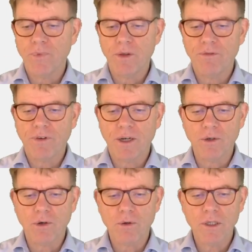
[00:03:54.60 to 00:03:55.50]
defined
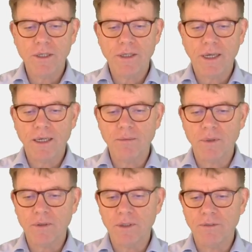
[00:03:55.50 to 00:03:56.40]
already
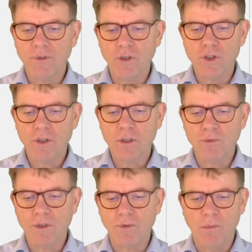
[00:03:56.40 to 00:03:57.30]
time definitions
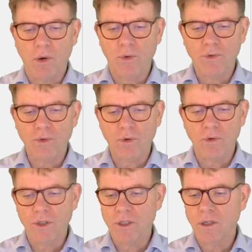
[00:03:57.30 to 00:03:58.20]
with a month
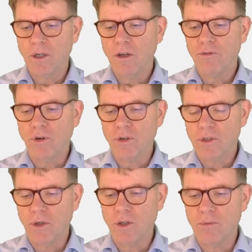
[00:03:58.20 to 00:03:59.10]
rolling for
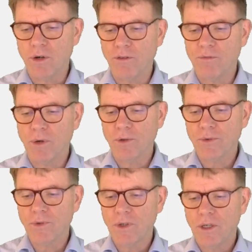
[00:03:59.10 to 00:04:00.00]
a number of
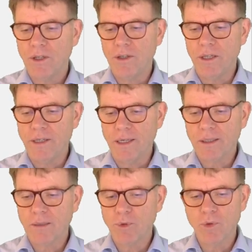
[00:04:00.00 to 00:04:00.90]
months, then the
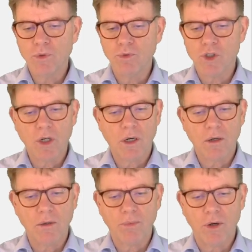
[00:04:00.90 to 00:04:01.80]
attributes, which
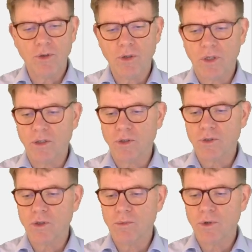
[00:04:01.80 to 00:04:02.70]
are product and
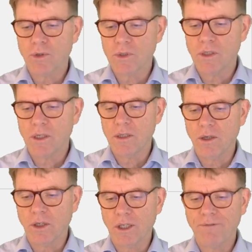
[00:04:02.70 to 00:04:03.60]
customers, and
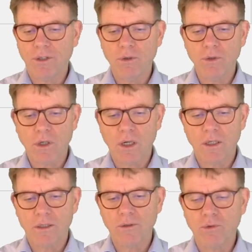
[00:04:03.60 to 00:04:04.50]
the key figures
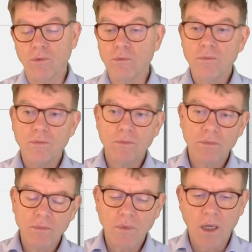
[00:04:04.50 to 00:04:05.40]
related to
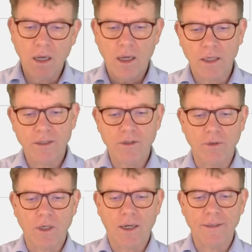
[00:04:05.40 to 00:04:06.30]

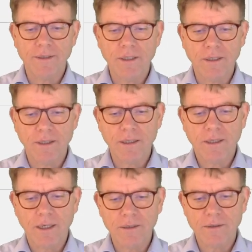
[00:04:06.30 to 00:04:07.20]
history cleansing in that
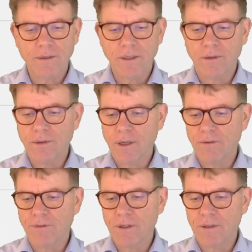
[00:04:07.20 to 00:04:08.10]
case. Yeah, okay,
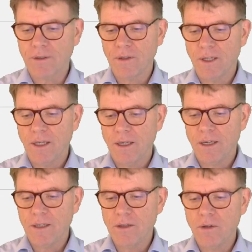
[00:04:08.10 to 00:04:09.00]
fine.
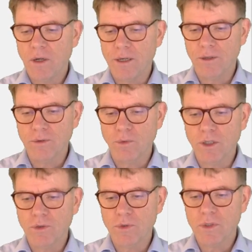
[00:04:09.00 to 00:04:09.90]
And then the layout, where
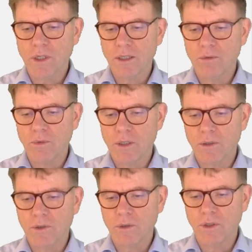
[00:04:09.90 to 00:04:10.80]
you decide
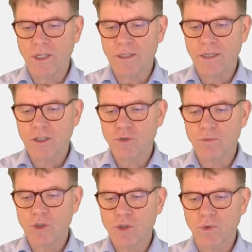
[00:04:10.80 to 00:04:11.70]
whether the data should
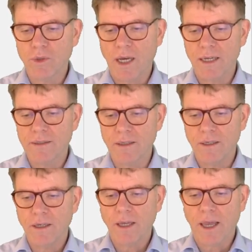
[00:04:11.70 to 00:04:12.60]
be shown as a
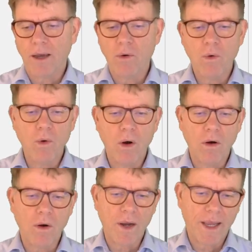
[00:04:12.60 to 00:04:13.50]
row
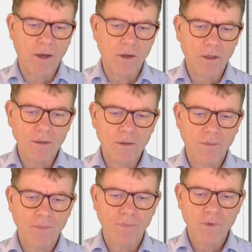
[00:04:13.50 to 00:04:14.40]
or a column.
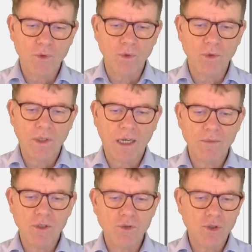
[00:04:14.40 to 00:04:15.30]
So the time
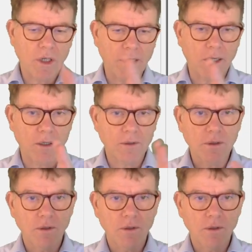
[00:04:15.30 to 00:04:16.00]
is usually a column